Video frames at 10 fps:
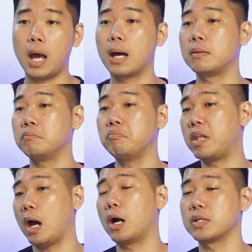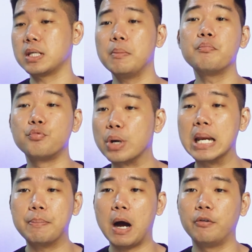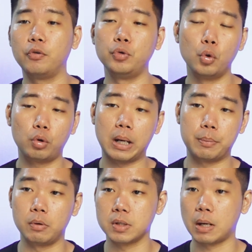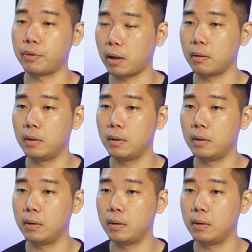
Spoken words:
and there are some really powerful no-code app builders out there.